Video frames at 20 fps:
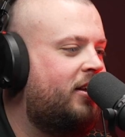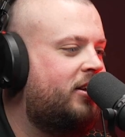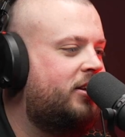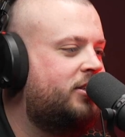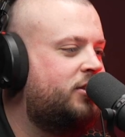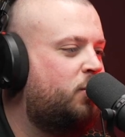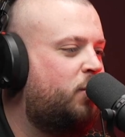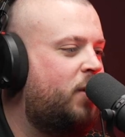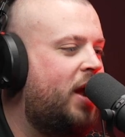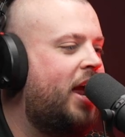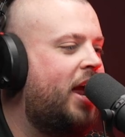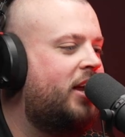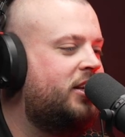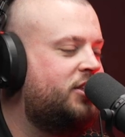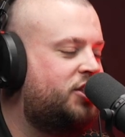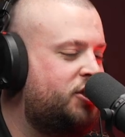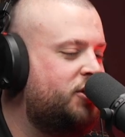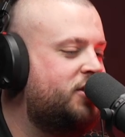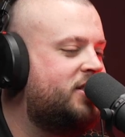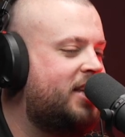where
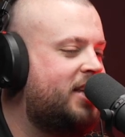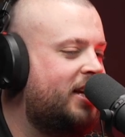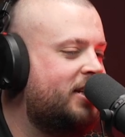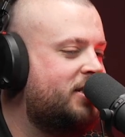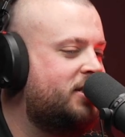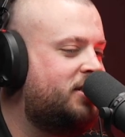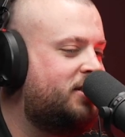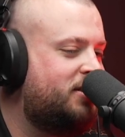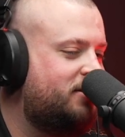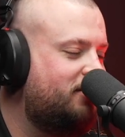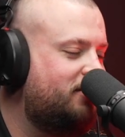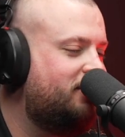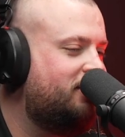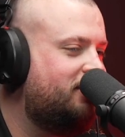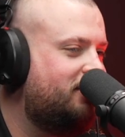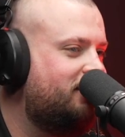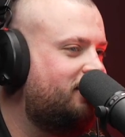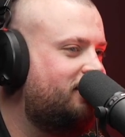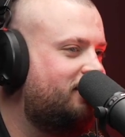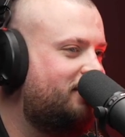do you see us
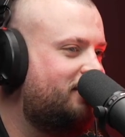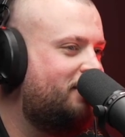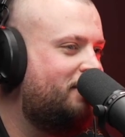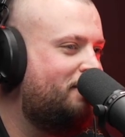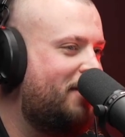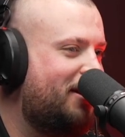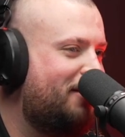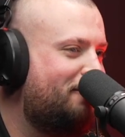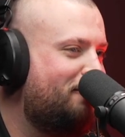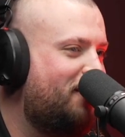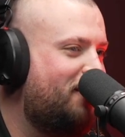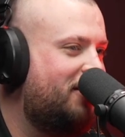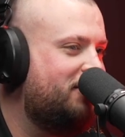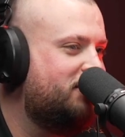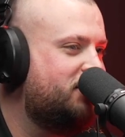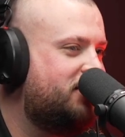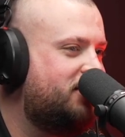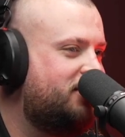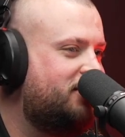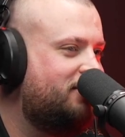making
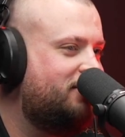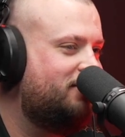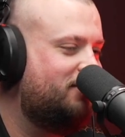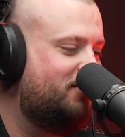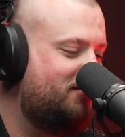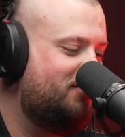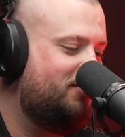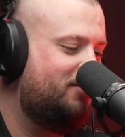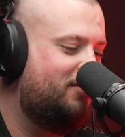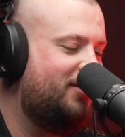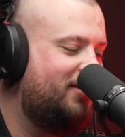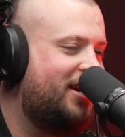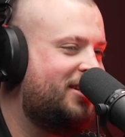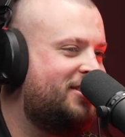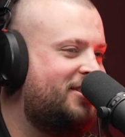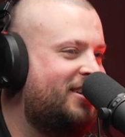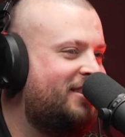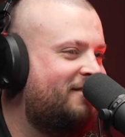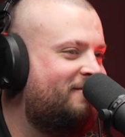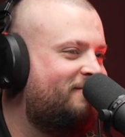finals
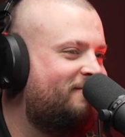next year?